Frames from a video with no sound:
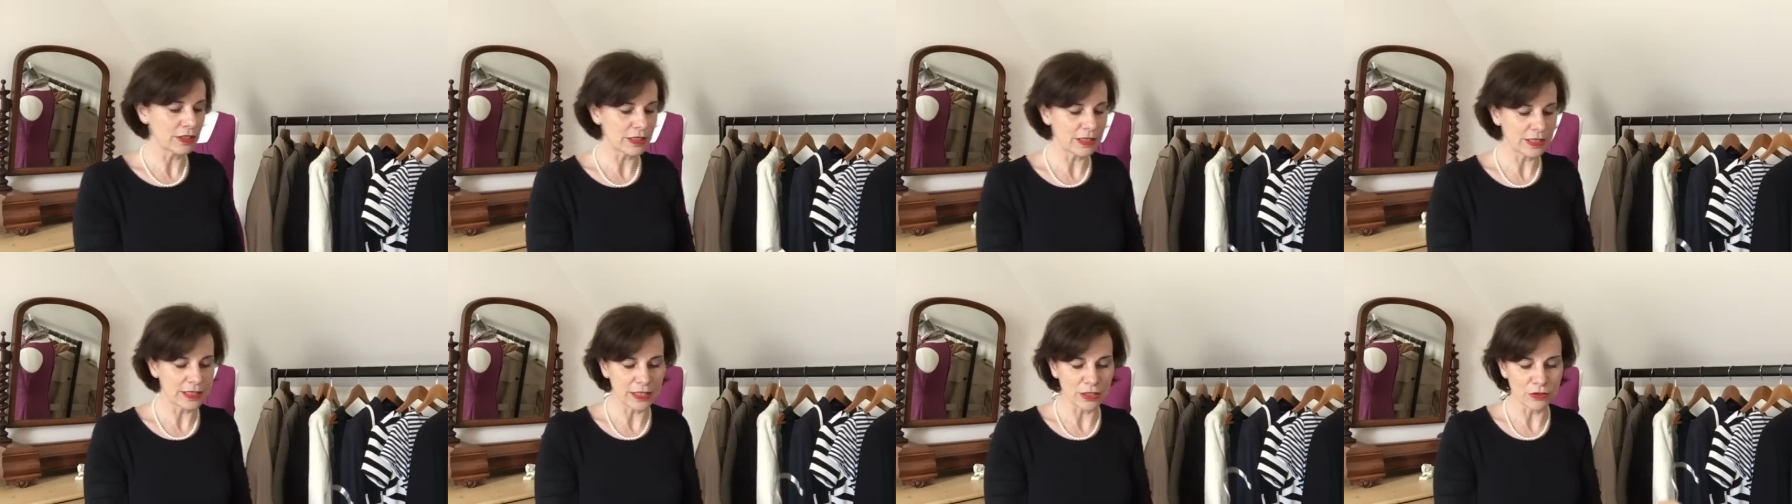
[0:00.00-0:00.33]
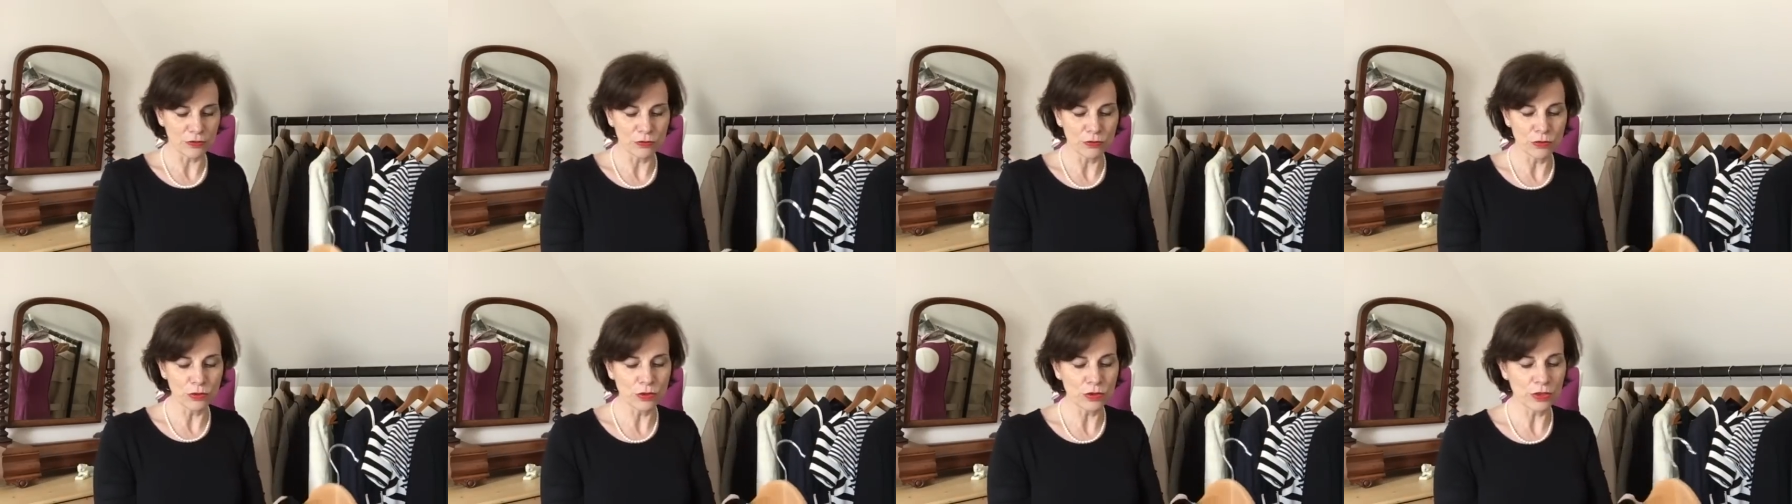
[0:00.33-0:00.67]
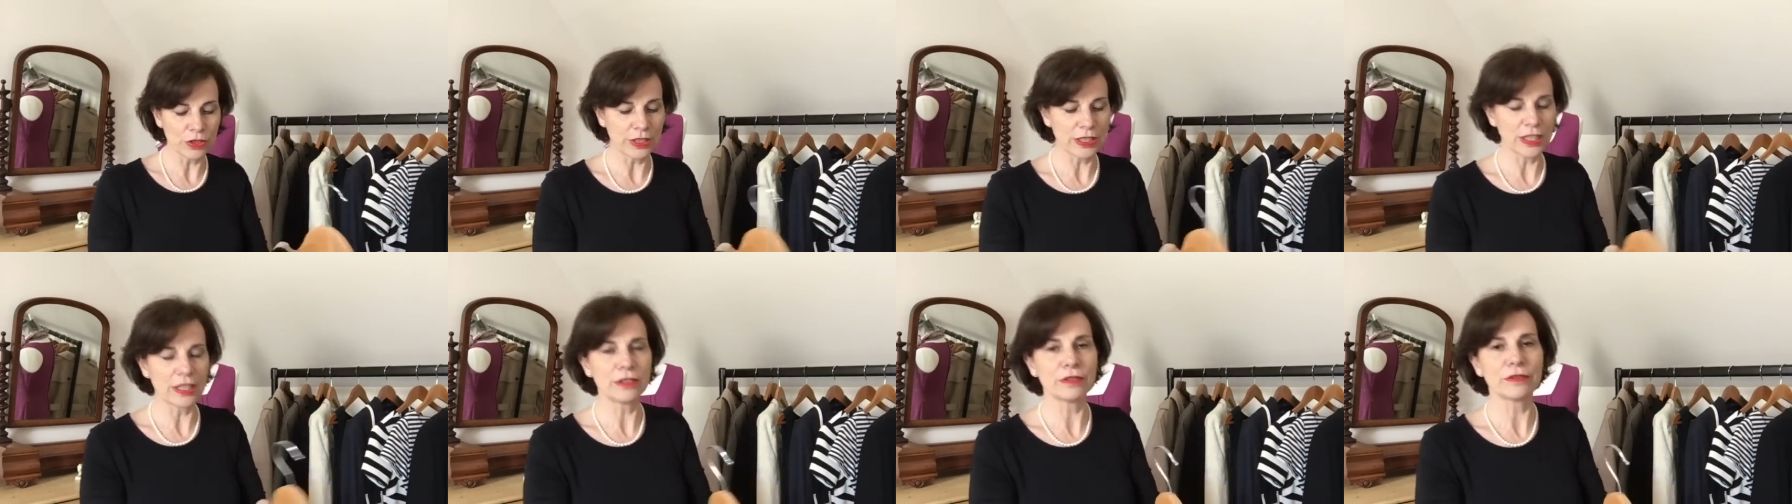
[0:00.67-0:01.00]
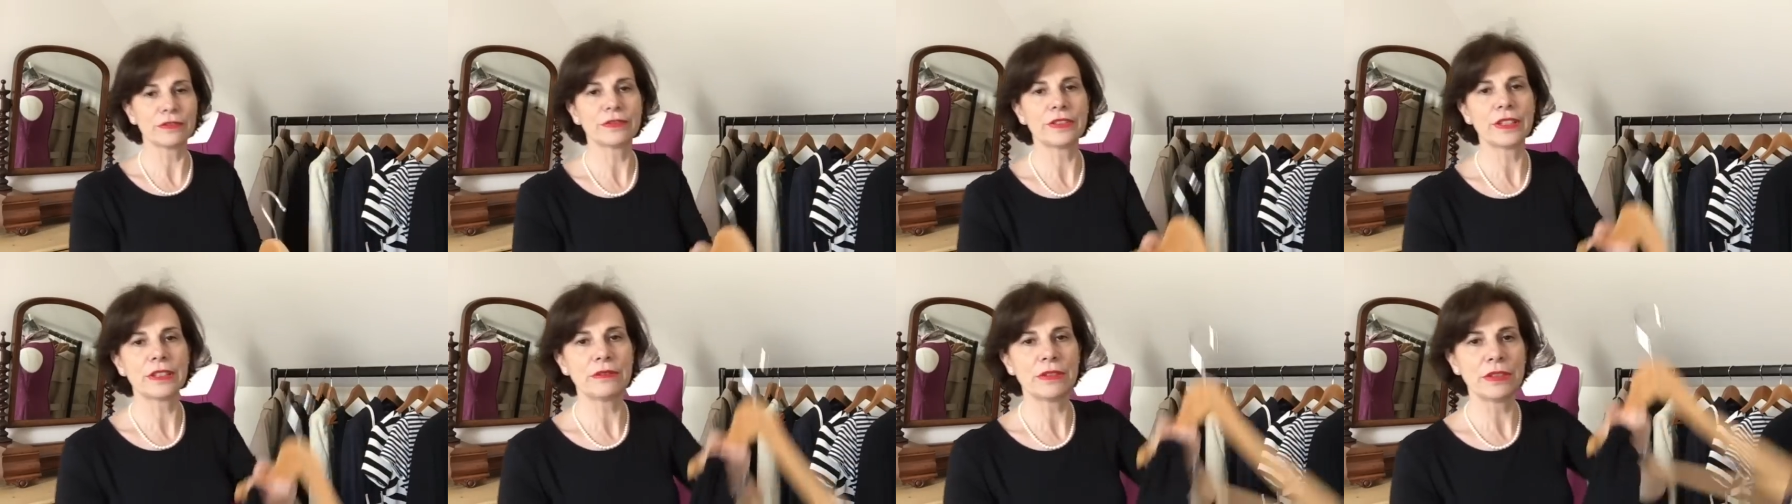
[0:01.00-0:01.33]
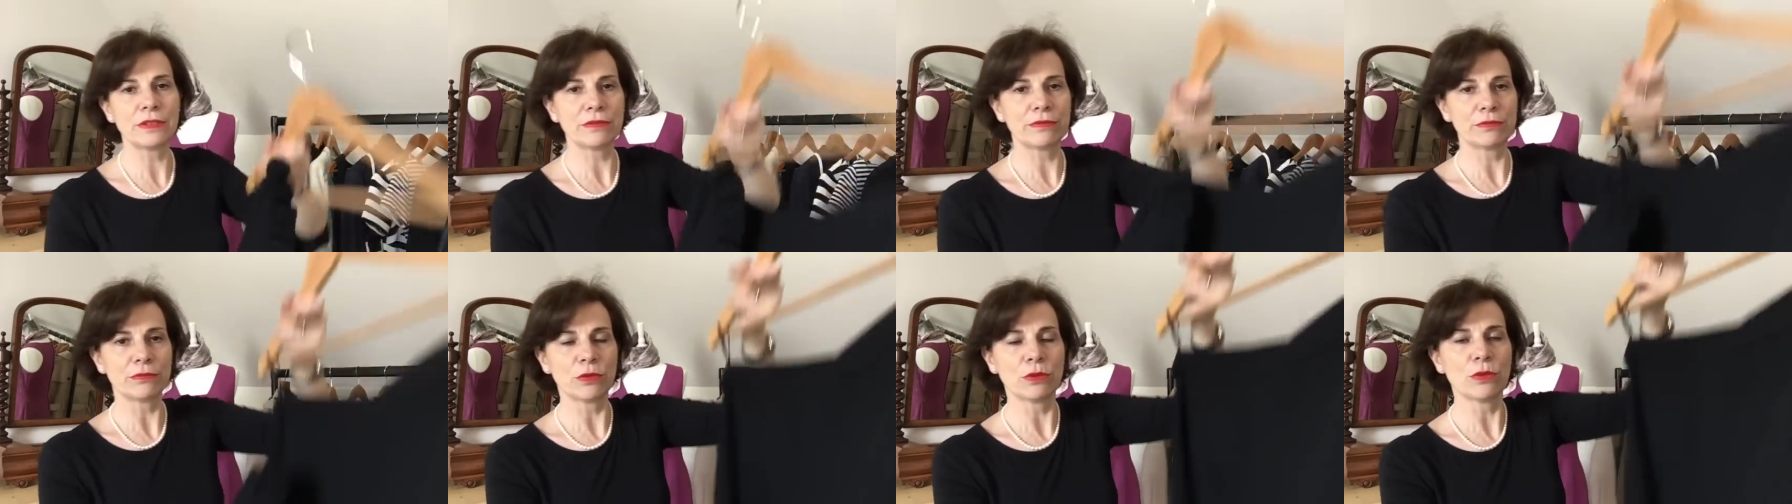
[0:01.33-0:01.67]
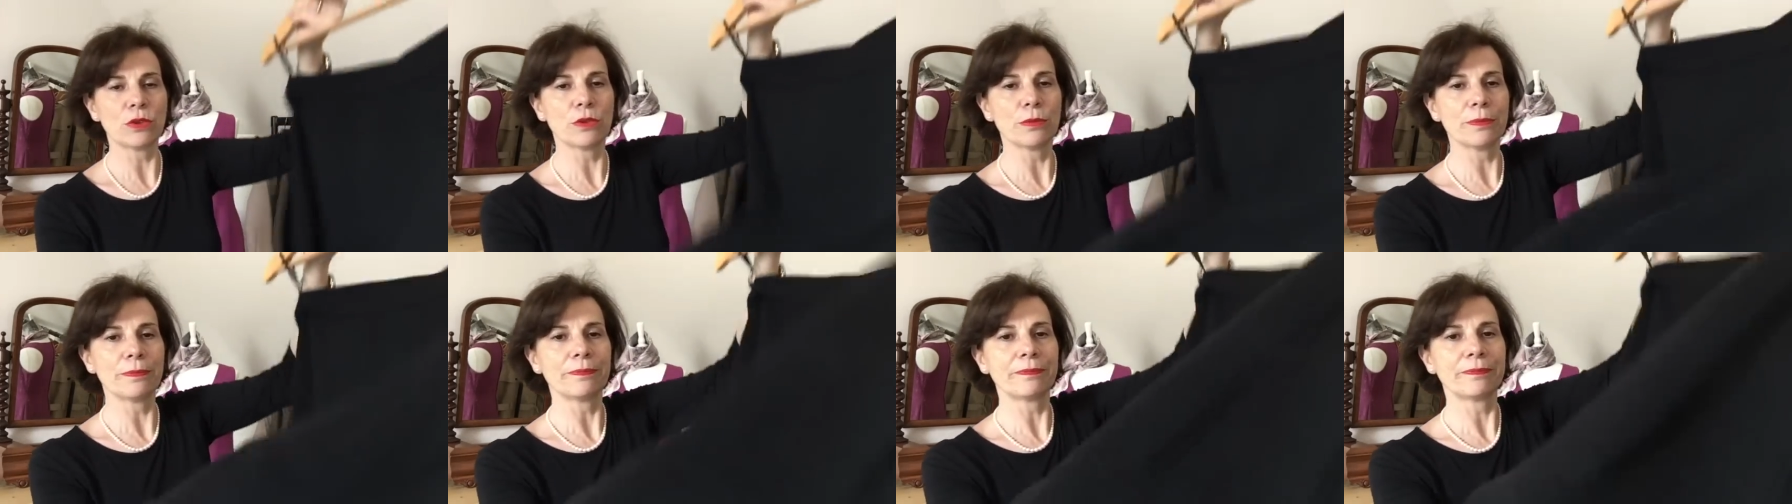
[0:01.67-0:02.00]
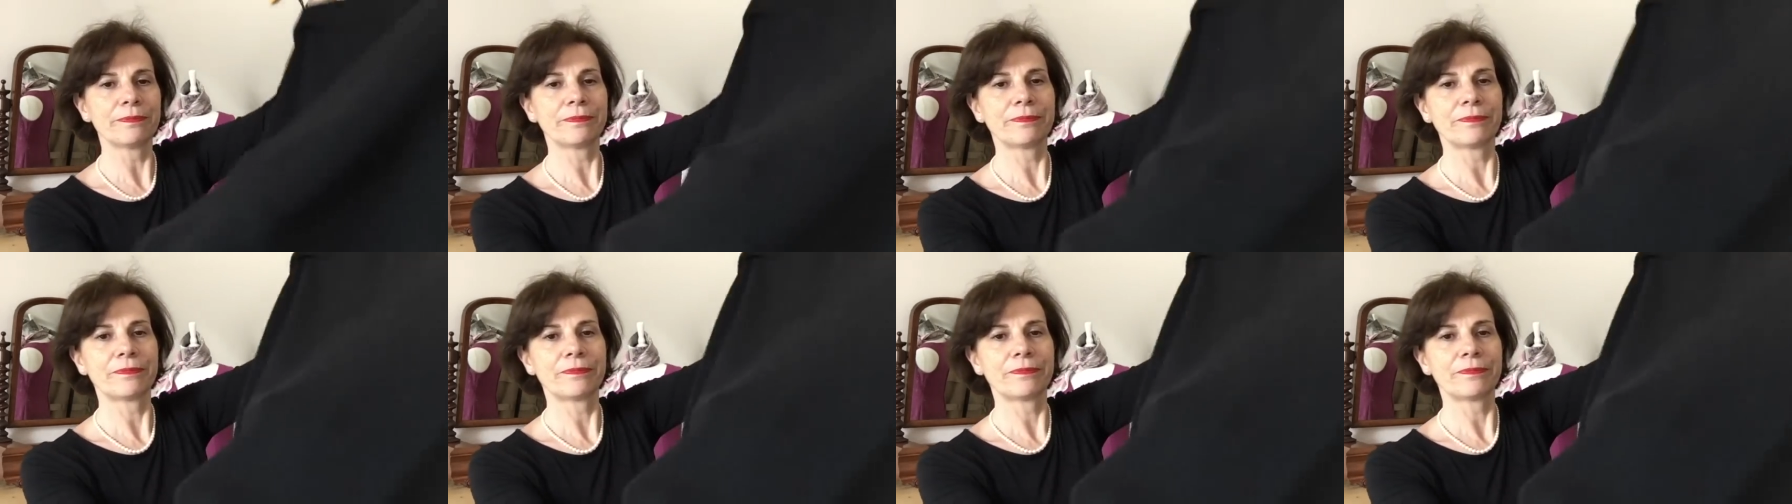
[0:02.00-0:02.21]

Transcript: it's in wool again very warm